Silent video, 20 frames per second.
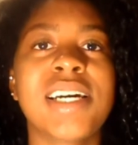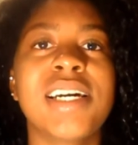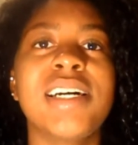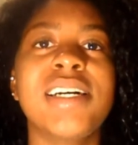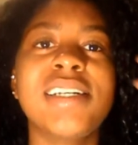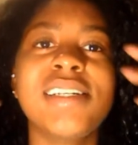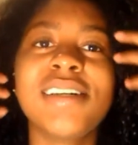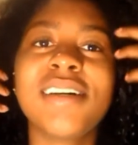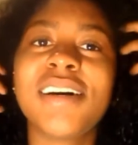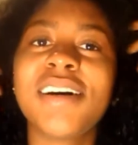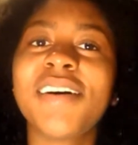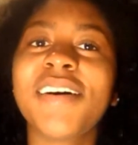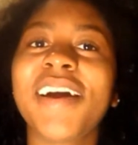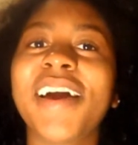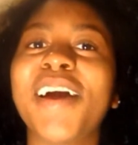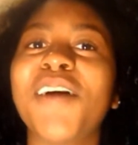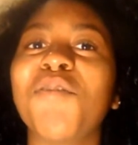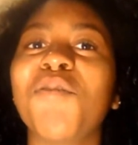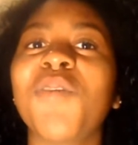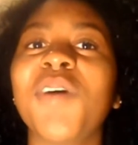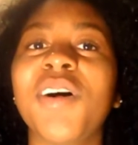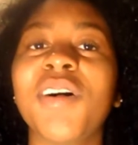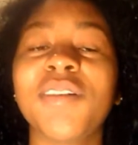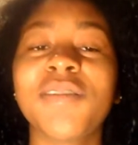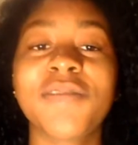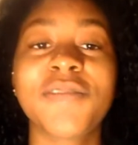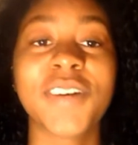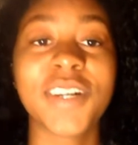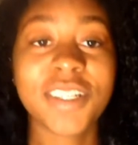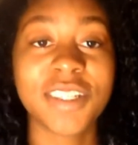okay, well,
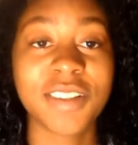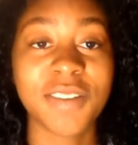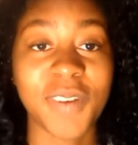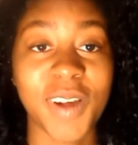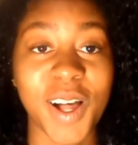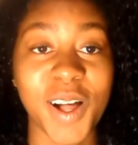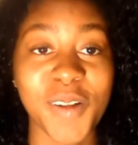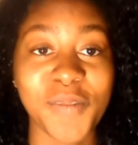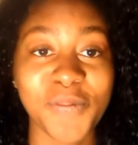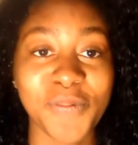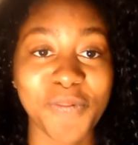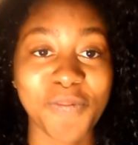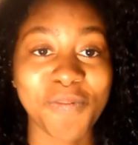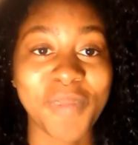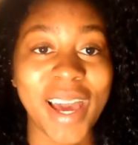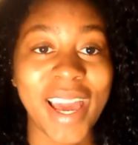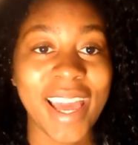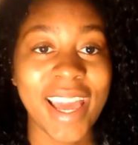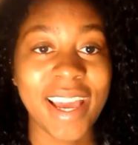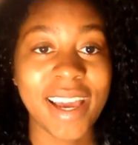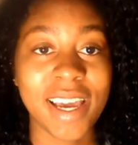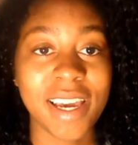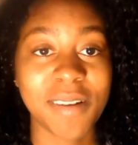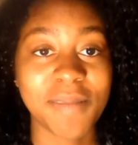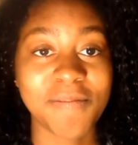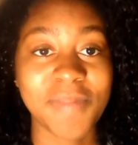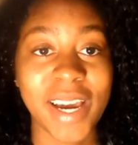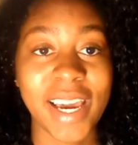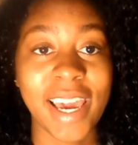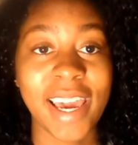first of all, my
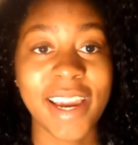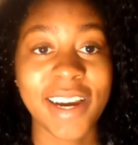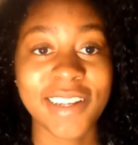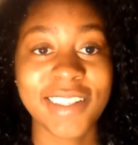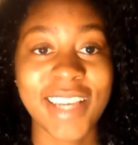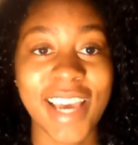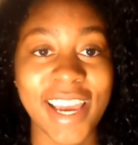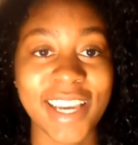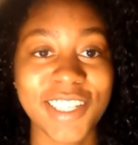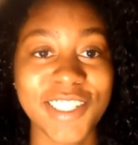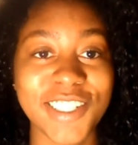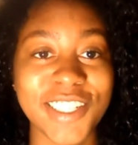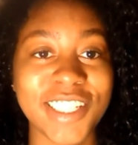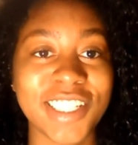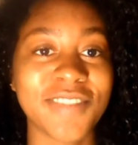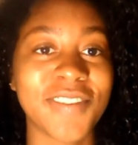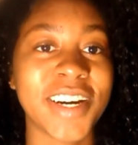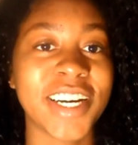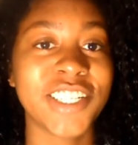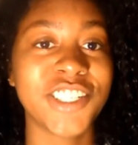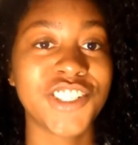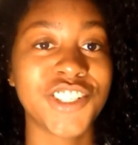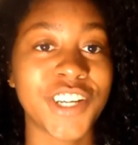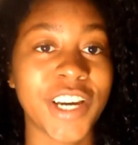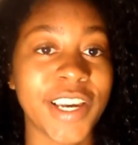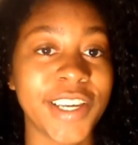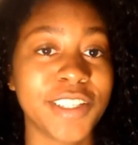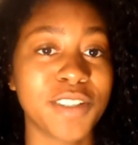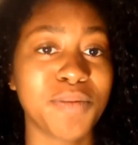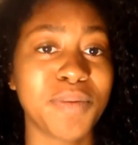ha- my hair texture is very
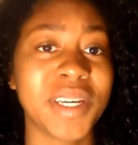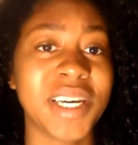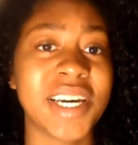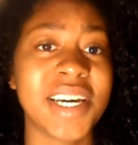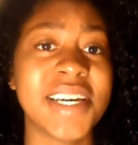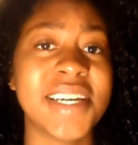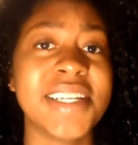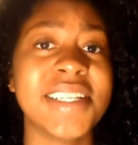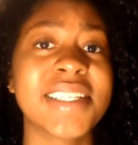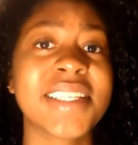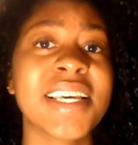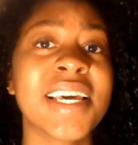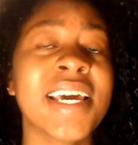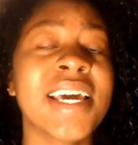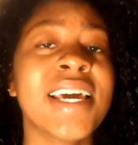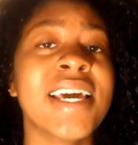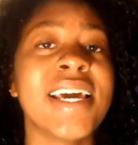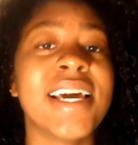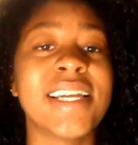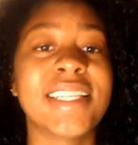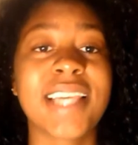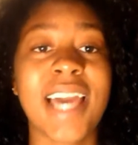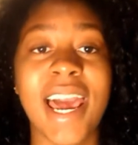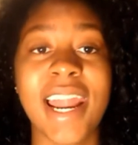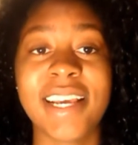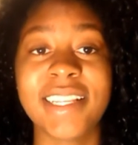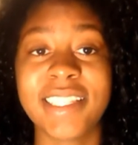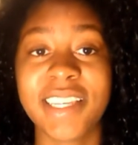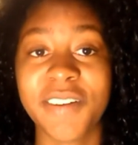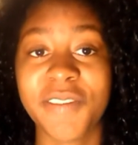strange because it's
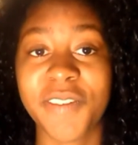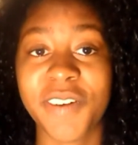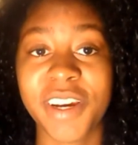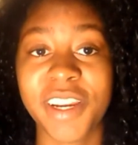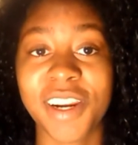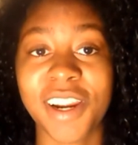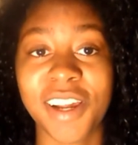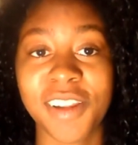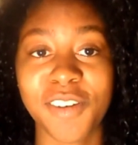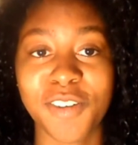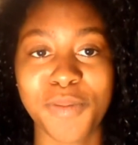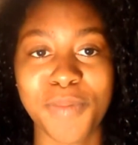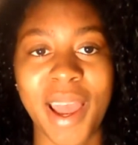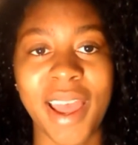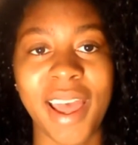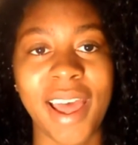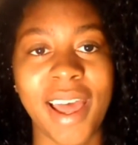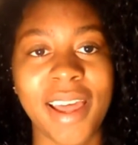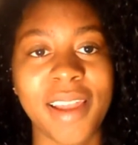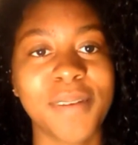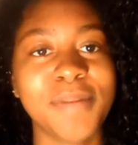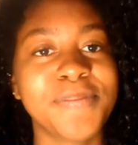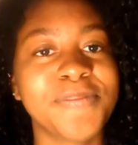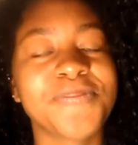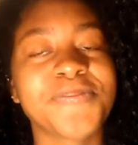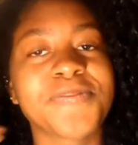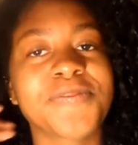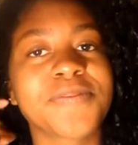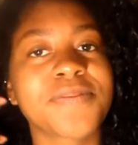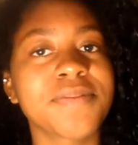kind of different all over my head.
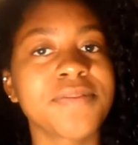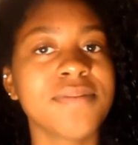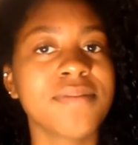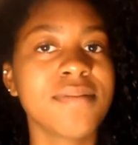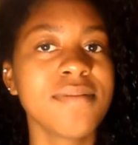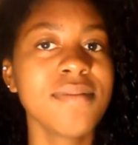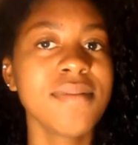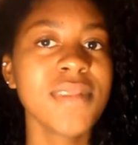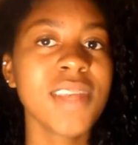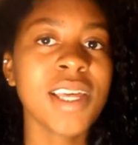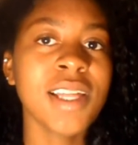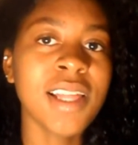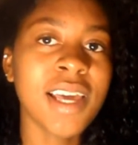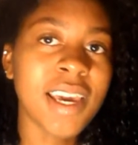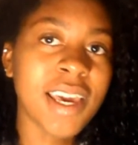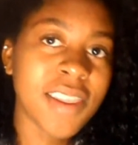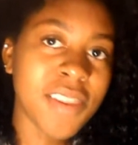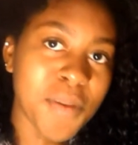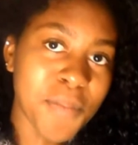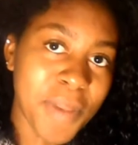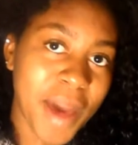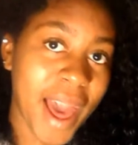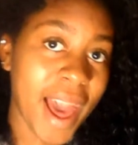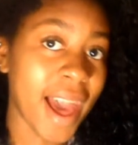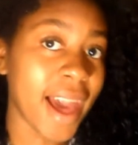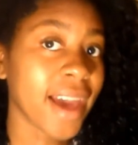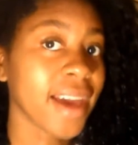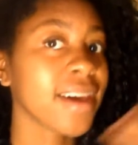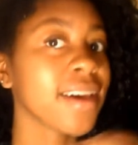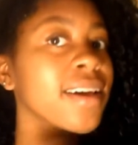Like in the
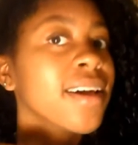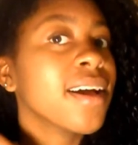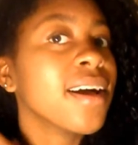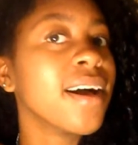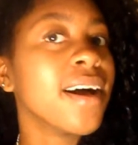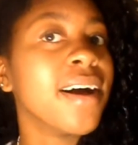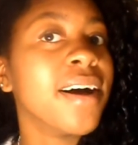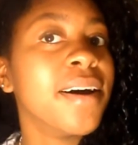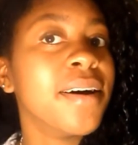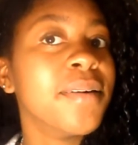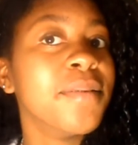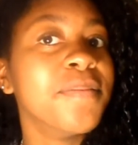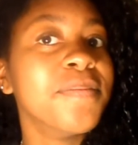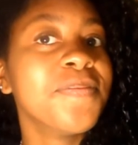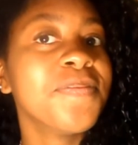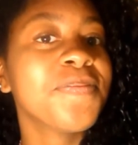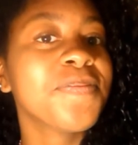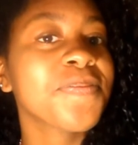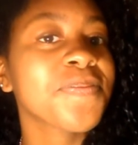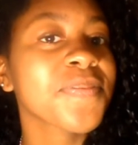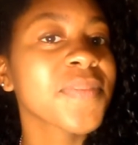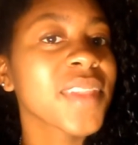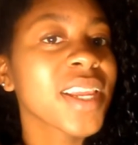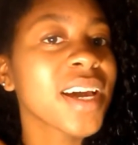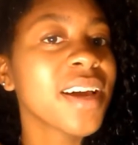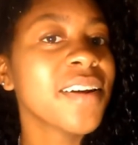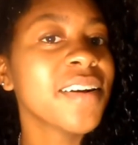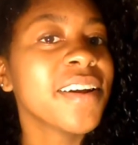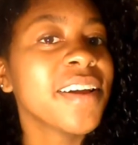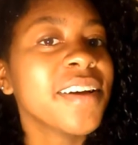back, um, I
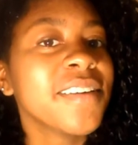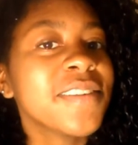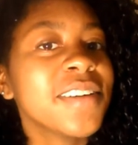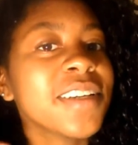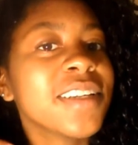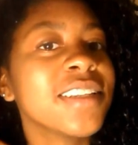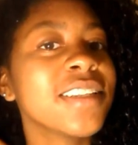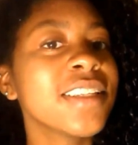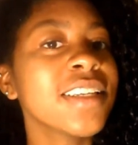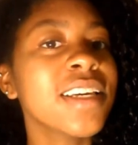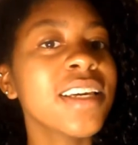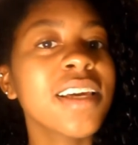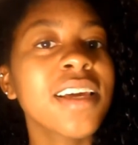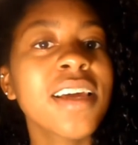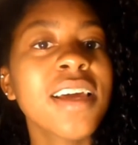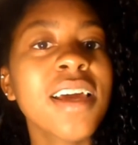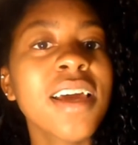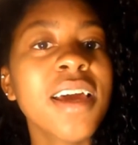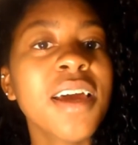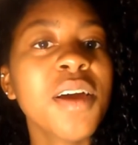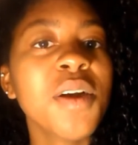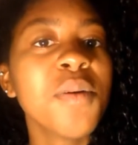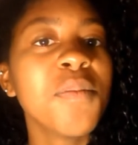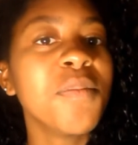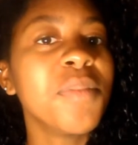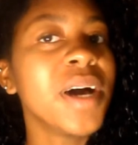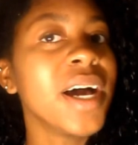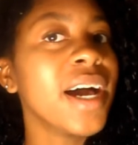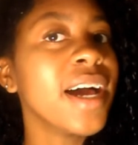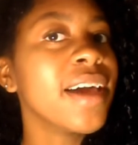don't know if you can see,
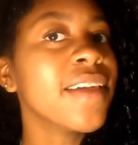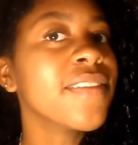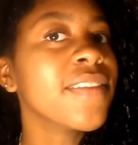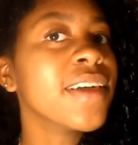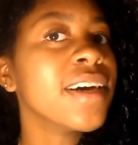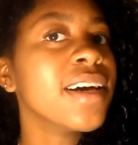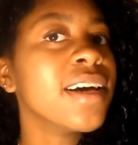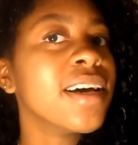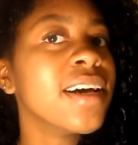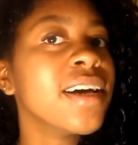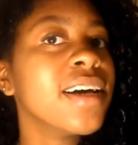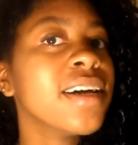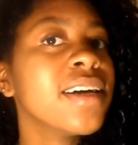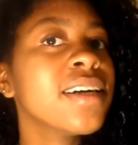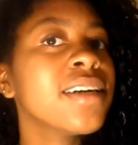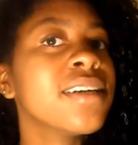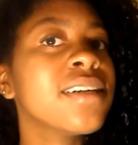but the